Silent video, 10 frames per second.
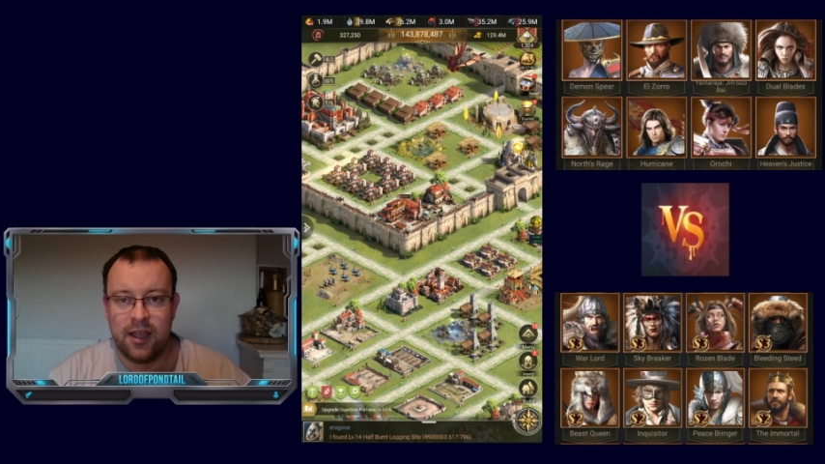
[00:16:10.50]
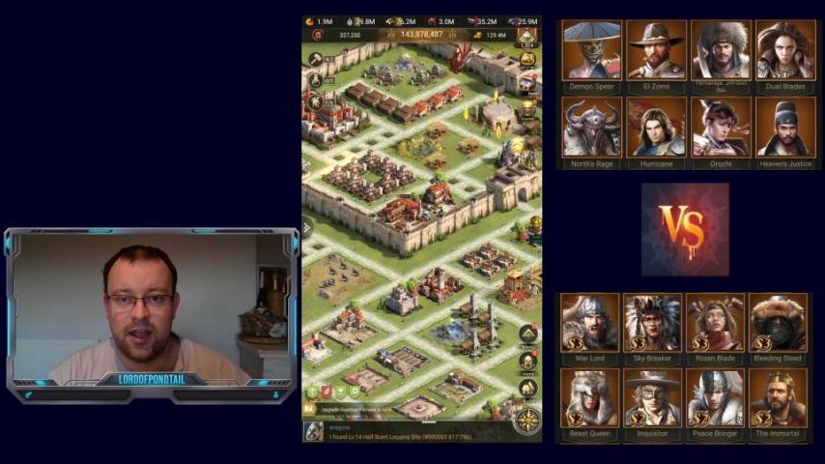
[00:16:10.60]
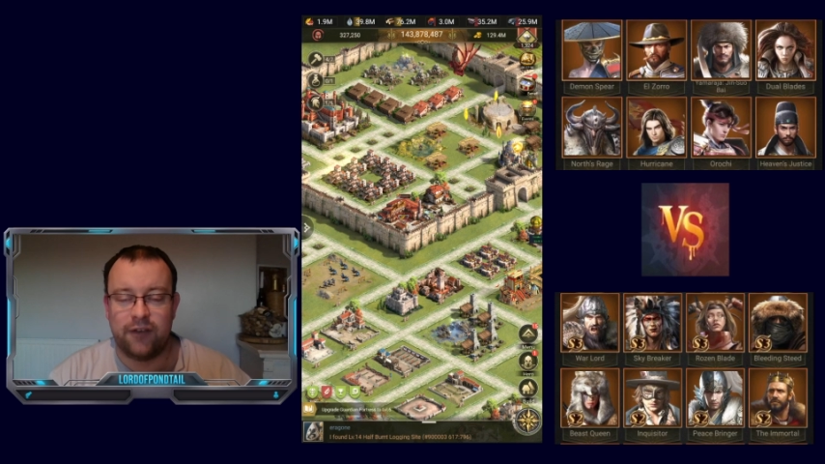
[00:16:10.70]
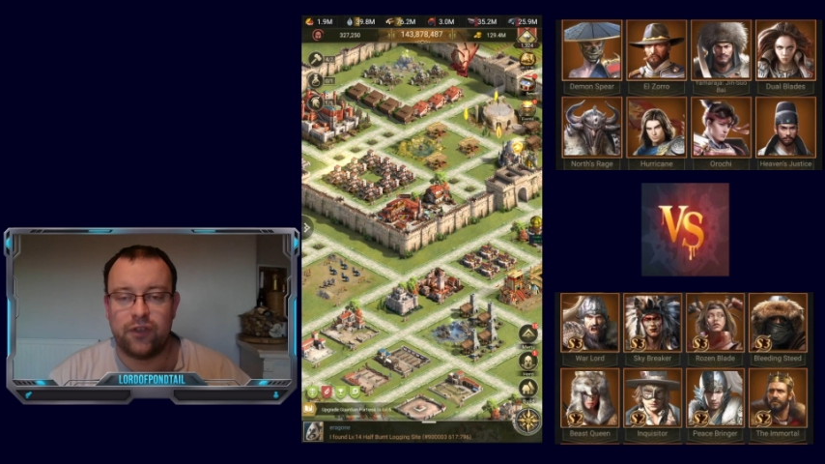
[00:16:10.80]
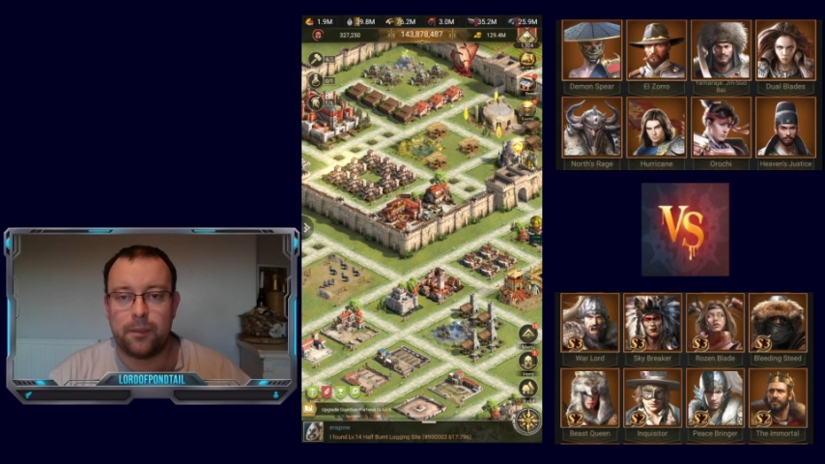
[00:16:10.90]

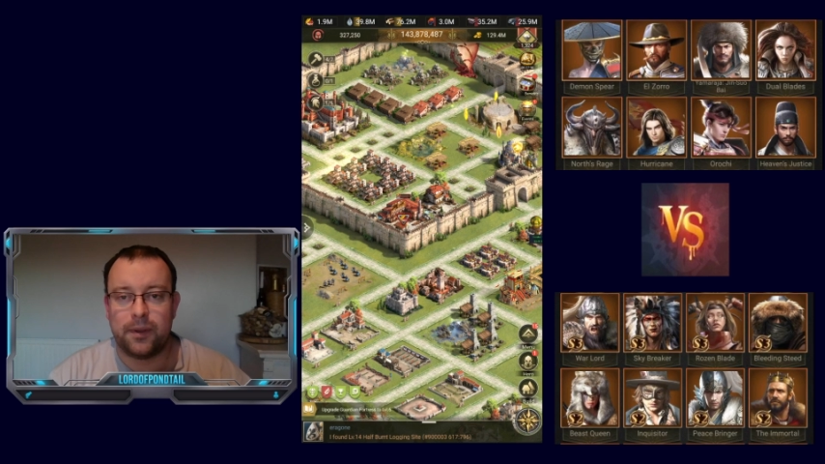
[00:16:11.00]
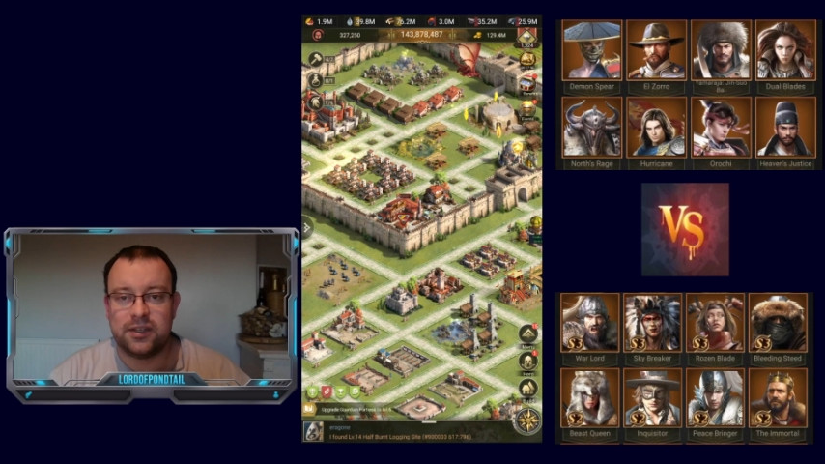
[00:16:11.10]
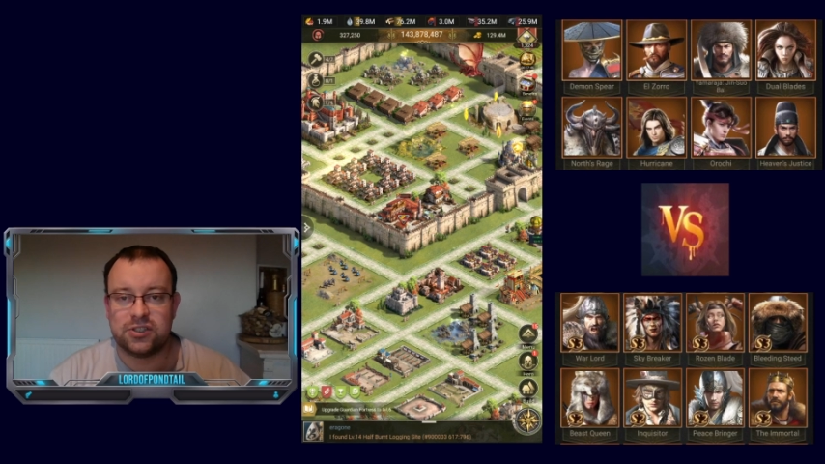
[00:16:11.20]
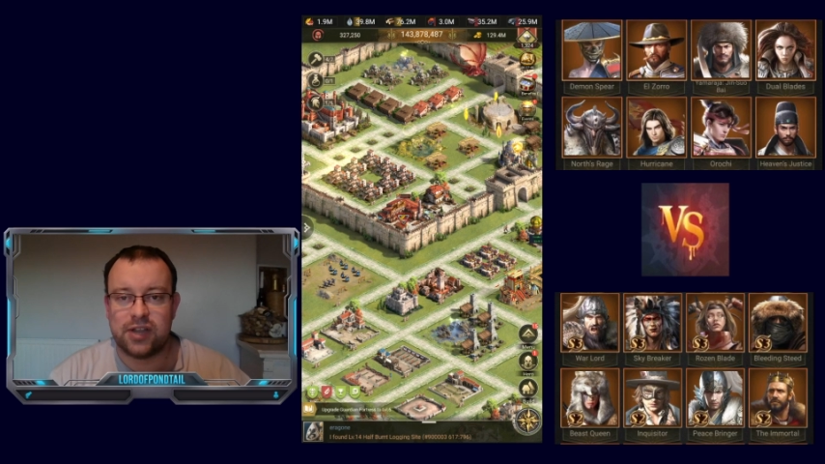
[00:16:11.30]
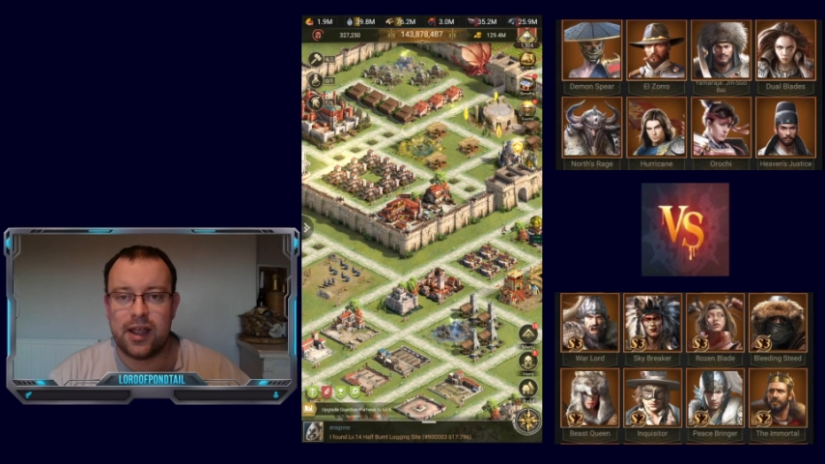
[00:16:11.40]
And if you could
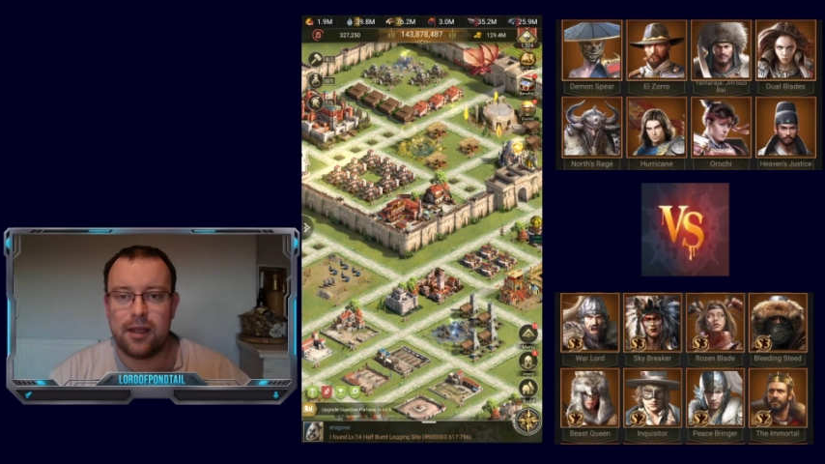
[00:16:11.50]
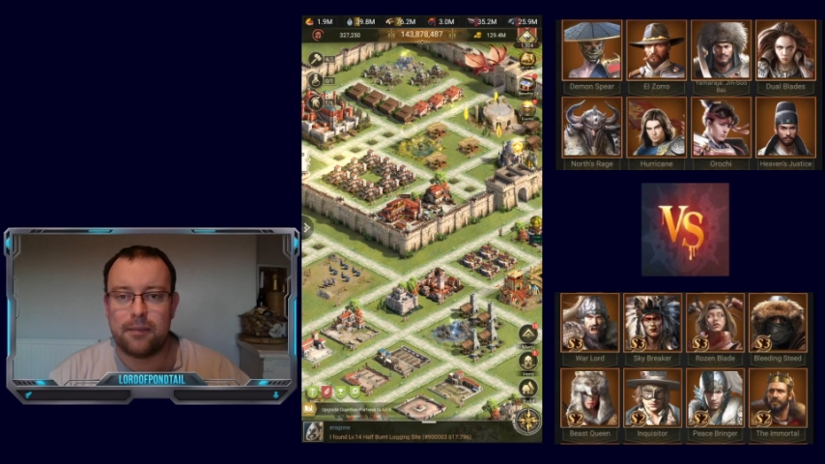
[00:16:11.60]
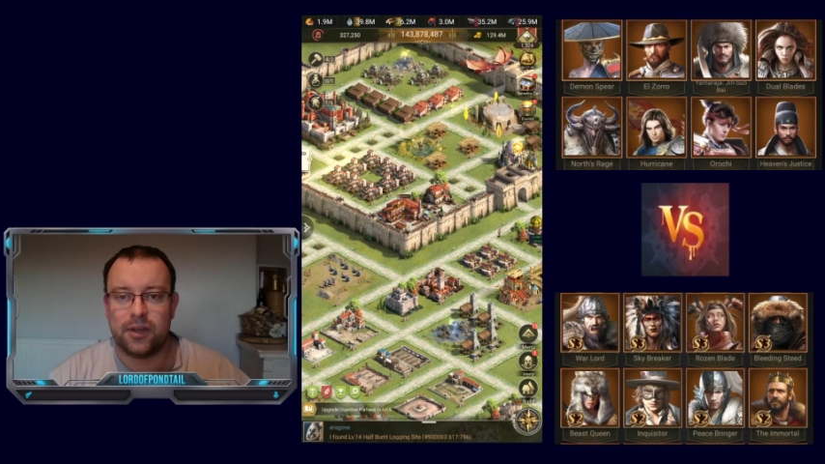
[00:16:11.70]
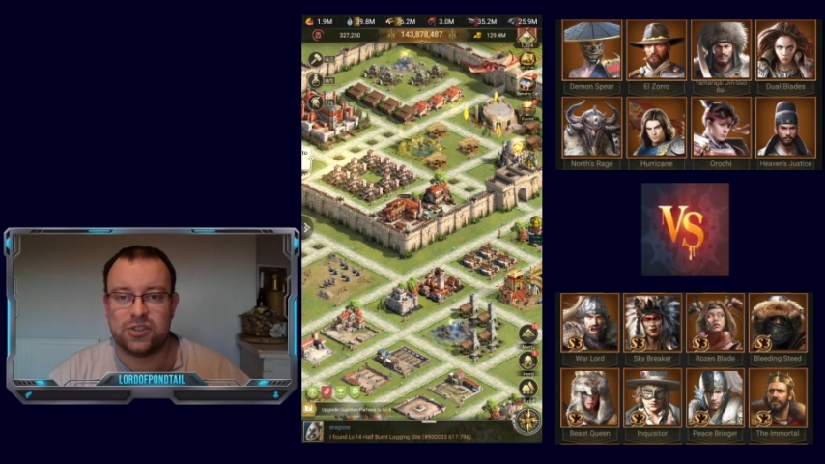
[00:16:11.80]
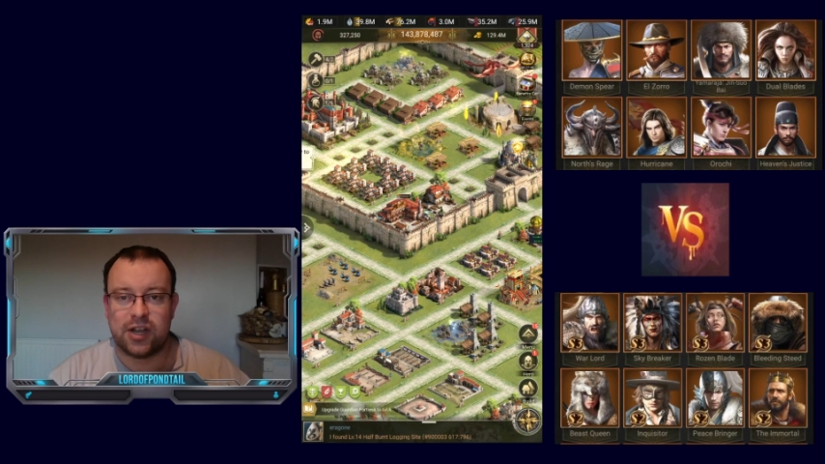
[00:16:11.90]
please
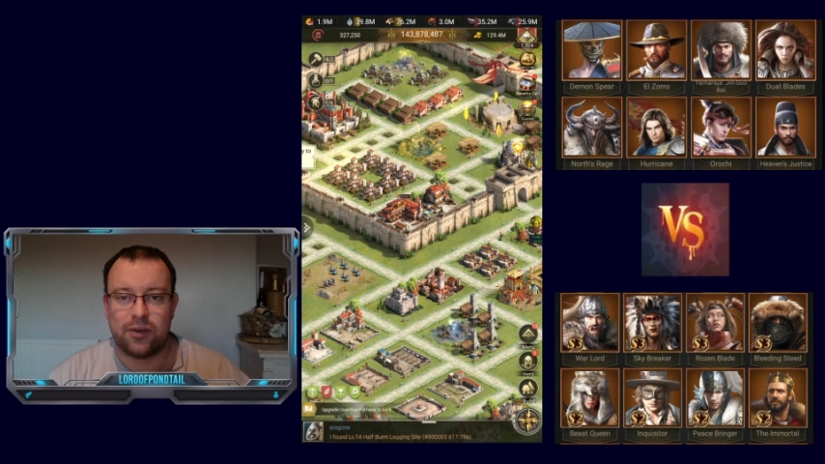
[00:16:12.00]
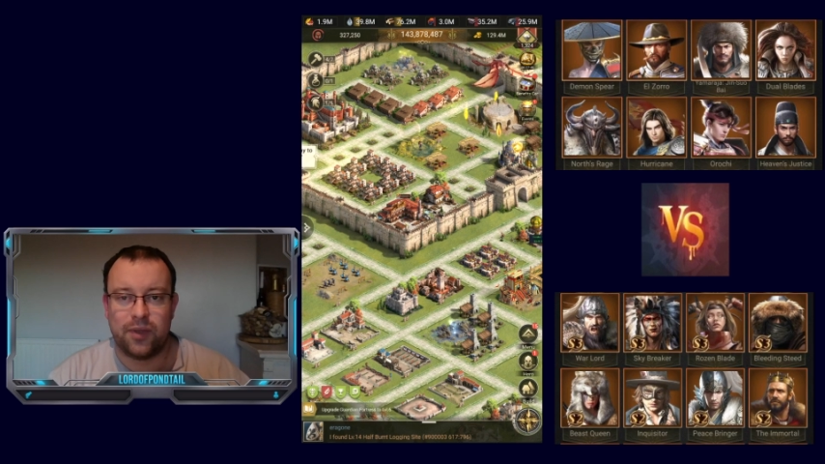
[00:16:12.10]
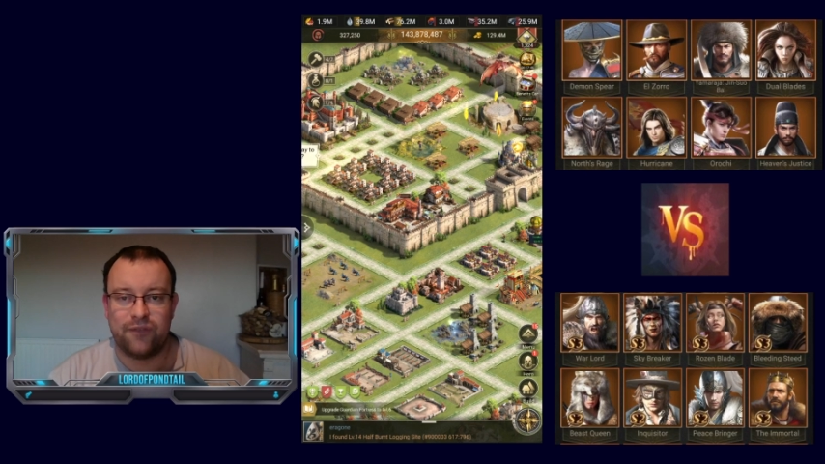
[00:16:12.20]
share my channel